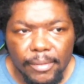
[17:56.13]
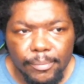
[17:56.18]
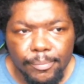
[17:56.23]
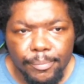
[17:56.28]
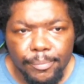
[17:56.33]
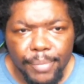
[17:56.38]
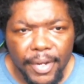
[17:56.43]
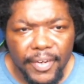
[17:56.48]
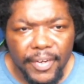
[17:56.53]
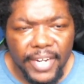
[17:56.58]

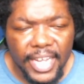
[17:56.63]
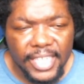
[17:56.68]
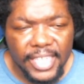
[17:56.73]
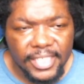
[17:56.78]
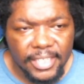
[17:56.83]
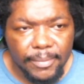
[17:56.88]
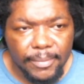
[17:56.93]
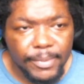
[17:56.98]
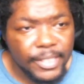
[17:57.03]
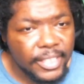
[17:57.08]
Barry has
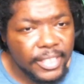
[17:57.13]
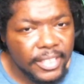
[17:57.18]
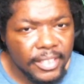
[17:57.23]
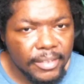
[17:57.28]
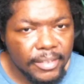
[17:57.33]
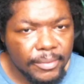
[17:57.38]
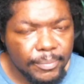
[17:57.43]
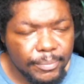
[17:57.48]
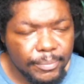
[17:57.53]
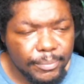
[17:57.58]
like
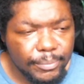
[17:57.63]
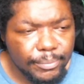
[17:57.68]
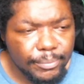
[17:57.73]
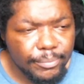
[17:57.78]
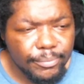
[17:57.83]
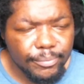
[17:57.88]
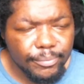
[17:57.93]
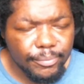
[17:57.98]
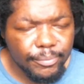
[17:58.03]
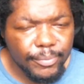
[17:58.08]
particular
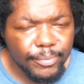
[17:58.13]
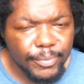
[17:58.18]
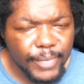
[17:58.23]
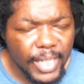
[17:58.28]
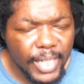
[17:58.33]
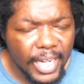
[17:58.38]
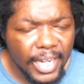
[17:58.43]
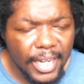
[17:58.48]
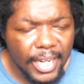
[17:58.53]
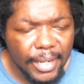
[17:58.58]

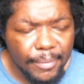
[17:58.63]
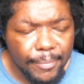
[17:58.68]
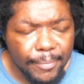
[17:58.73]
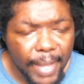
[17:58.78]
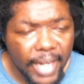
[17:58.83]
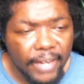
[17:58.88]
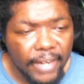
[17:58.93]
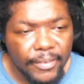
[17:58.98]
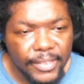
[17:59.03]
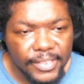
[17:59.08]

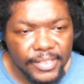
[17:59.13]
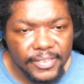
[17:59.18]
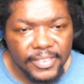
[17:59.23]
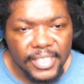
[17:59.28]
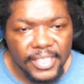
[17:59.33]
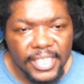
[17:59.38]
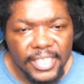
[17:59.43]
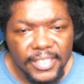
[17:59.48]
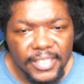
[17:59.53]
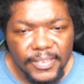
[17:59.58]
mannerisms,
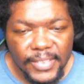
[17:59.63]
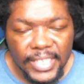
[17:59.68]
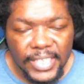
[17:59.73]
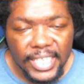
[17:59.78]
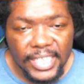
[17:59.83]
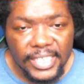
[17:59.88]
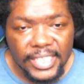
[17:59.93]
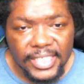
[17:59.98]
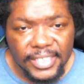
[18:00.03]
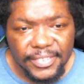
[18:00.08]

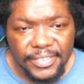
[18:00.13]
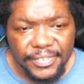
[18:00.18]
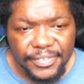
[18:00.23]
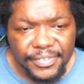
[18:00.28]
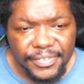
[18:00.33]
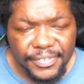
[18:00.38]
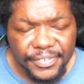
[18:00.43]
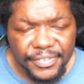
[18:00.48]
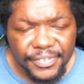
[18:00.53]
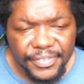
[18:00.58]
because
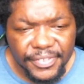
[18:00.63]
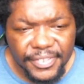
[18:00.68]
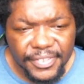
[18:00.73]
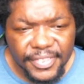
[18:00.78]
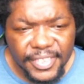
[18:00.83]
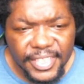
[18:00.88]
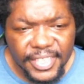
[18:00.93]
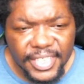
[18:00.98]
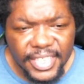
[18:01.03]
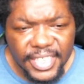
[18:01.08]

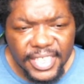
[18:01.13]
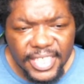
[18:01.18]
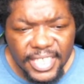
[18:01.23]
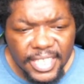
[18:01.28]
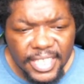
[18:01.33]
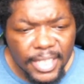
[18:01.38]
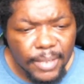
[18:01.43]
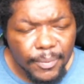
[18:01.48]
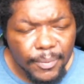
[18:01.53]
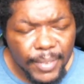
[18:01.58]

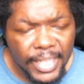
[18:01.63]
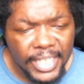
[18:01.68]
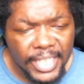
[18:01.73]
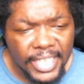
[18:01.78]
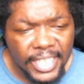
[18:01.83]
when